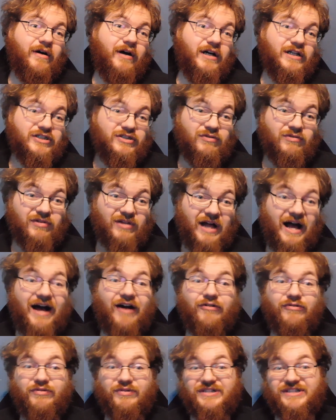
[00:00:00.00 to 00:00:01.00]

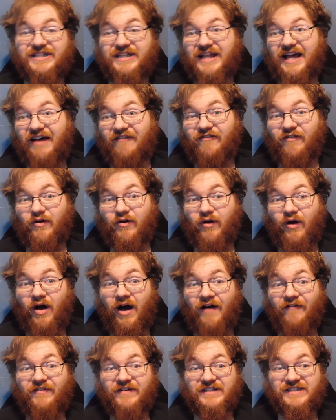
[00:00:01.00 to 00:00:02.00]
Azula, who isn't that far
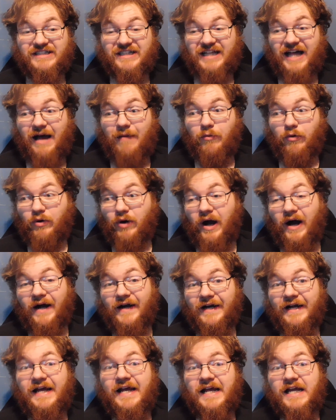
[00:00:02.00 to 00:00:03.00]
off and is a lot more
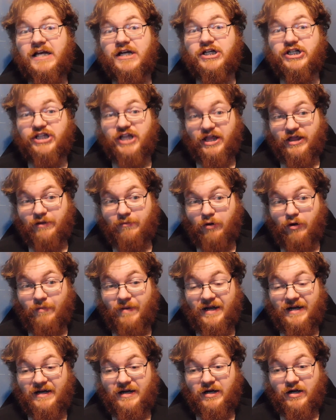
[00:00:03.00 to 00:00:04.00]
unhinged at the
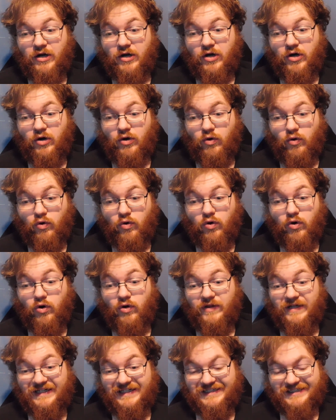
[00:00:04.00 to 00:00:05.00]
moment,
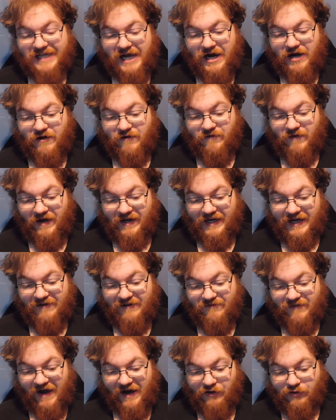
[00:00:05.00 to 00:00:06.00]
or the entire
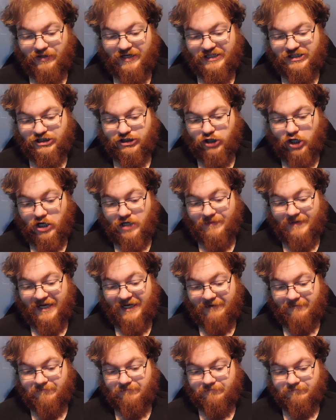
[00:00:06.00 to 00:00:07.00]
fucking Fire Nation army.